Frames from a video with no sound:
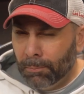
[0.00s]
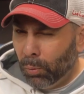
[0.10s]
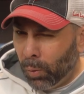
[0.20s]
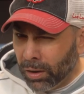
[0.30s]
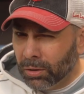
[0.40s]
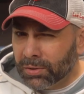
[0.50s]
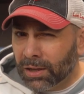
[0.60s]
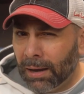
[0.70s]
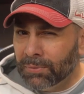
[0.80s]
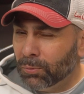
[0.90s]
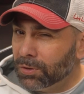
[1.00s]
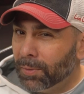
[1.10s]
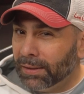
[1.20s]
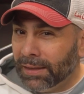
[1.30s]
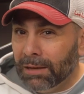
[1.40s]
But one of those times it was
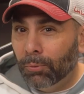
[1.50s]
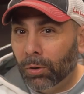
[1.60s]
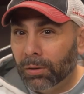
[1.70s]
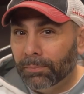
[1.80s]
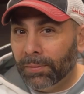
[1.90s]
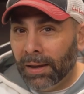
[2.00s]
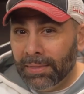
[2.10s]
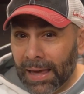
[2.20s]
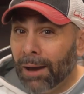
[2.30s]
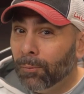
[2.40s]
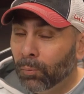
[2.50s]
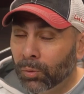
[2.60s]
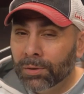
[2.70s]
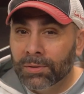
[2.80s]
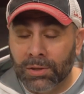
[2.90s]
my keyboard, and that
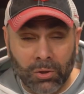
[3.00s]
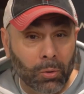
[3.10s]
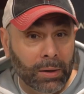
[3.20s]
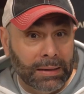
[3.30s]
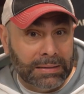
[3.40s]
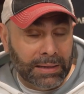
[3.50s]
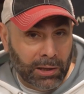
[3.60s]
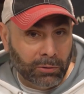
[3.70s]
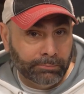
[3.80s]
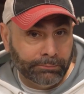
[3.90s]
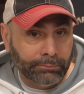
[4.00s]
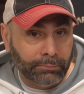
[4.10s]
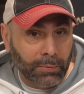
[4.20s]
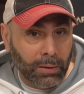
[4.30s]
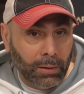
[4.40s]
was annoying as hell.
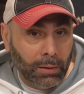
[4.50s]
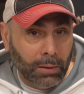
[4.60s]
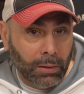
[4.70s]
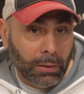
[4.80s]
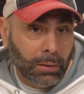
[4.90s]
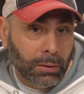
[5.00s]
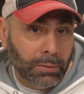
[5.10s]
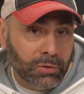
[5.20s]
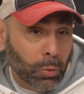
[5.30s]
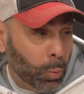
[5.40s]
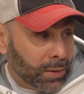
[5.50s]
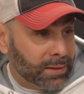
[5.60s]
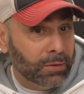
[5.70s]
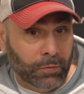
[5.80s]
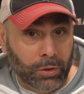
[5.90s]
So what's
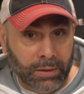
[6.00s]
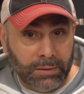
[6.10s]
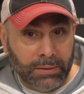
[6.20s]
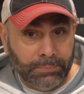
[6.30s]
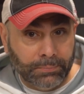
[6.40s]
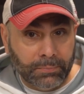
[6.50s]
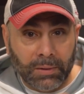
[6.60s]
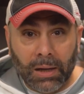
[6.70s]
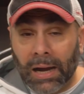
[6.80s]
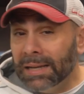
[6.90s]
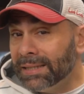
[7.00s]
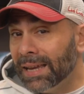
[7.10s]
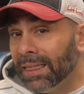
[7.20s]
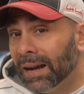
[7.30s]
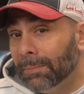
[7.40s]
the verdict? I'd
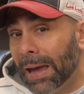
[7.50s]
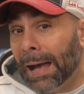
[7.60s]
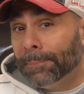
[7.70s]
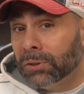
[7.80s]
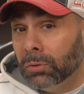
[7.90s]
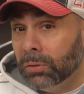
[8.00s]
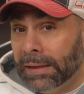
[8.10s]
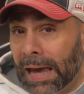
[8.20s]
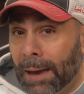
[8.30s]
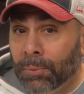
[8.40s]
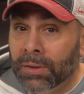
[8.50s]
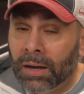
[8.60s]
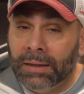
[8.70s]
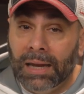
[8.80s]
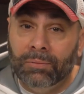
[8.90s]
say that I'm absolutely happy that
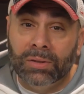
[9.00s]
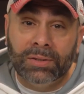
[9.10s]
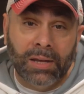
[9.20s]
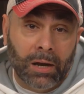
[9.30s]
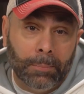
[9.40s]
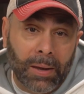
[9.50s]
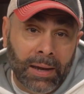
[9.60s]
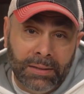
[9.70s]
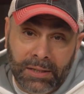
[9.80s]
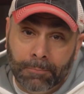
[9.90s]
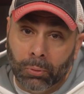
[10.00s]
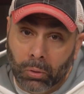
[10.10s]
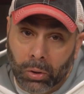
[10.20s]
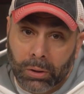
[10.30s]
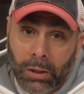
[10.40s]
I gave this setup a deeper
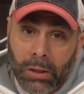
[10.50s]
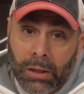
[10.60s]
look.